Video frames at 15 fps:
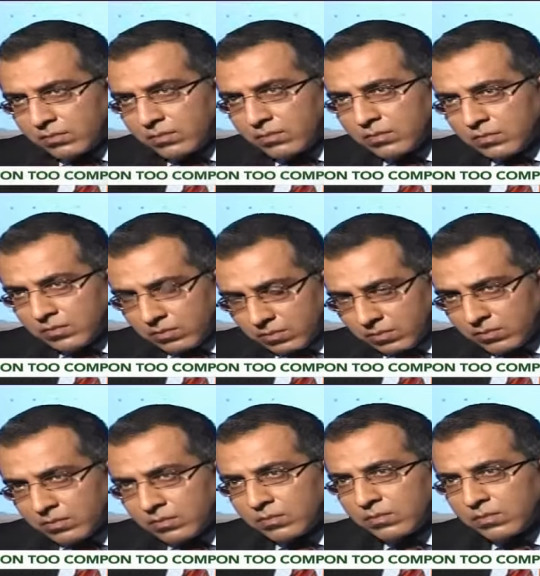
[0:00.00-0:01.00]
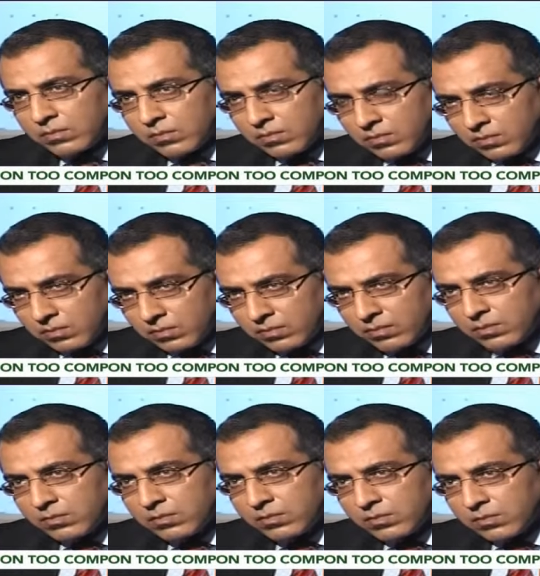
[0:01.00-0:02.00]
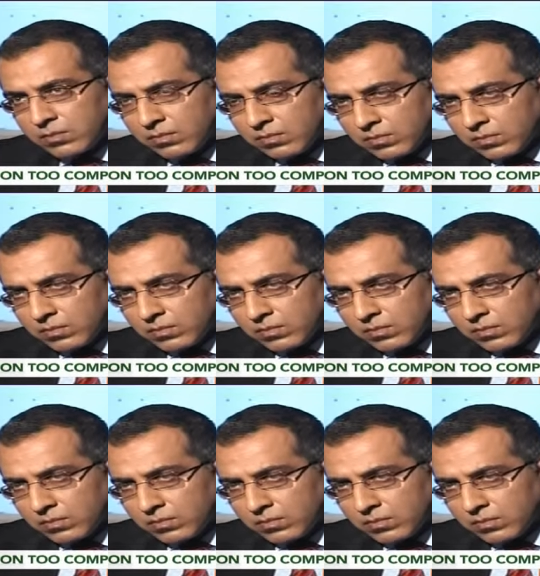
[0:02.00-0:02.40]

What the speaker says: financial loss also. See, I have